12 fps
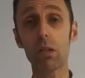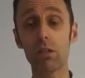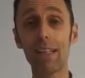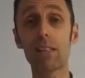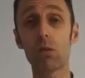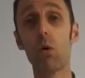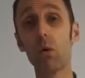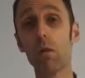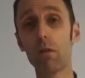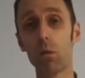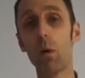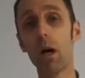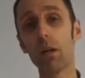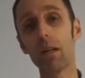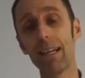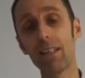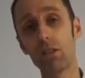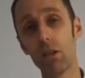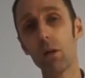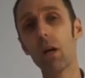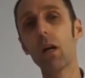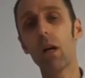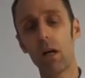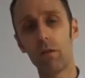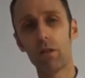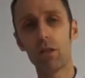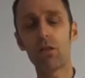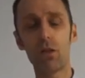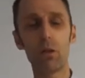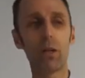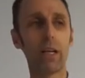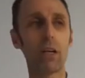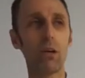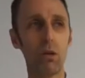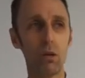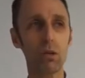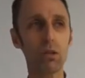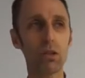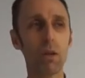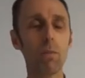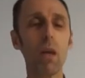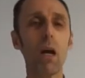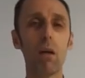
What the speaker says: So that's all of the work that they do over the two-year course,